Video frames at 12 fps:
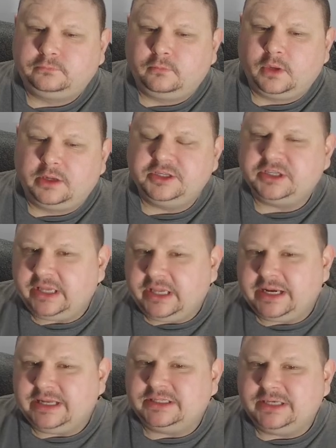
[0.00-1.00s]
Because again,
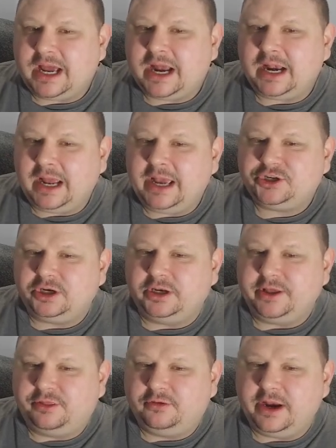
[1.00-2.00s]
he's not actually
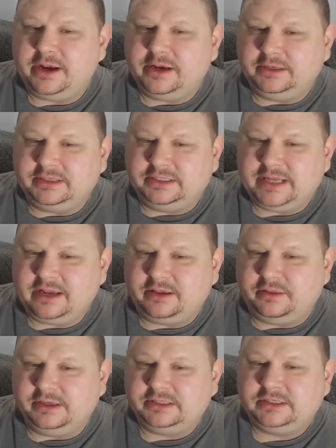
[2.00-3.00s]
threatening to take
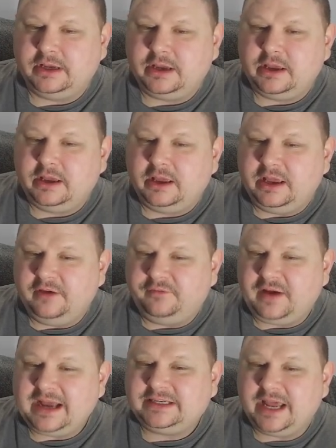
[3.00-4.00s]
this. If
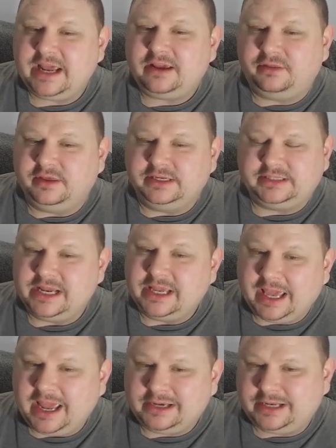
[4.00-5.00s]
I take this, he
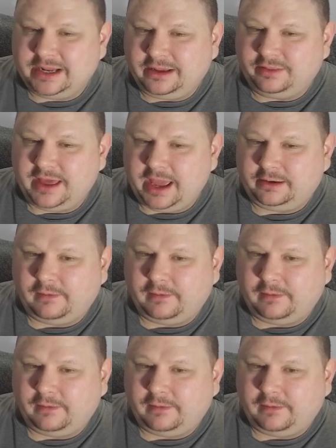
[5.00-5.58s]
can't take that.